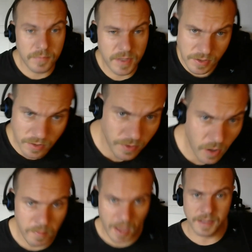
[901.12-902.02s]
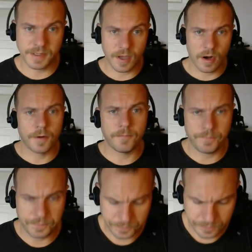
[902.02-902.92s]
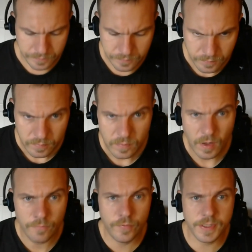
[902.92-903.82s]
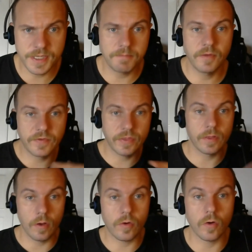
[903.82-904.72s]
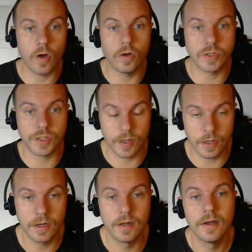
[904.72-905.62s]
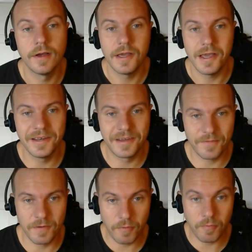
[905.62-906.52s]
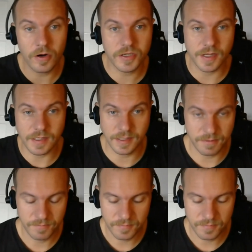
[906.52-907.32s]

digital nomads are receptive to the local culture in different proportions.